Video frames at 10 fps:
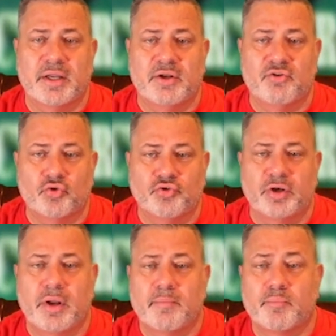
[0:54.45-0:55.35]
intrusion
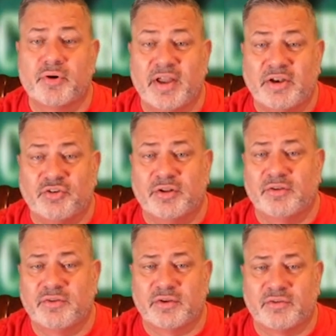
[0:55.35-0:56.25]
prevention
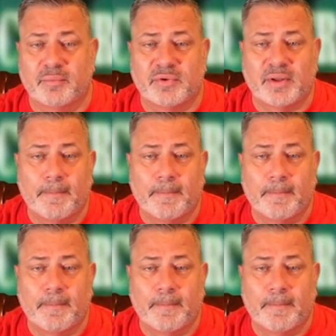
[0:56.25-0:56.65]
systems.